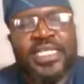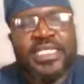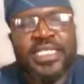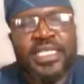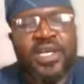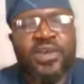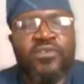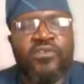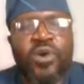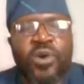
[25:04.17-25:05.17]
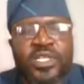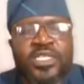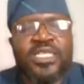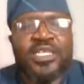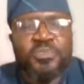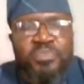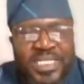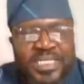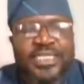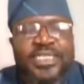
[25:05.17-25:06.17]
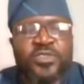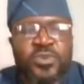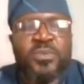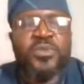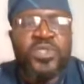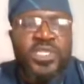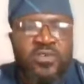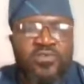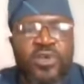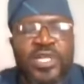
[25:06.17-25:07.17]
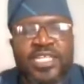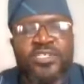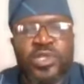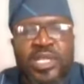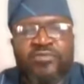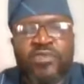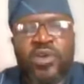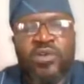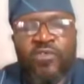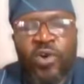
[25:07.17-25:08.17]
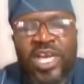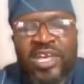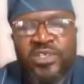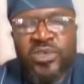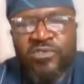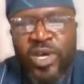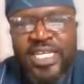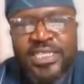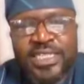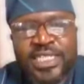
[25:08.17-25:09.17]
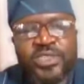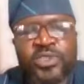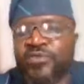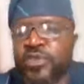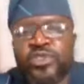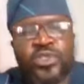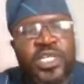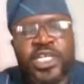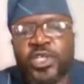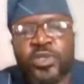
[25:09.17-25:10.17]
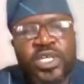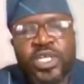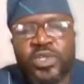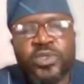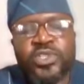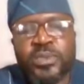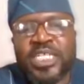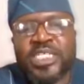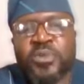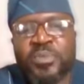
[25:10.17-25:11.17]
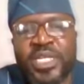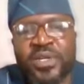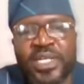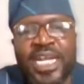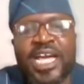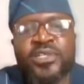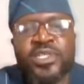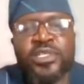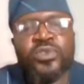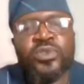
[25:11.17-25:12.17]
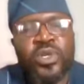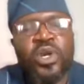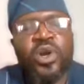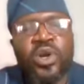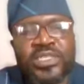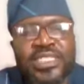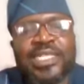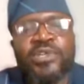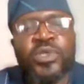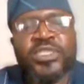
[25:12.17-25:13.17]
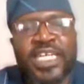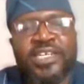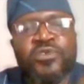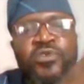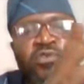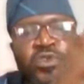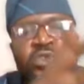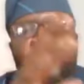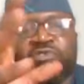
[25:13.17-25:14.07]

make it easy for other businesses to be able to scale for. Like solar, for instance, if you install a huge, some sizable mini grid, and you need to constantly rotate to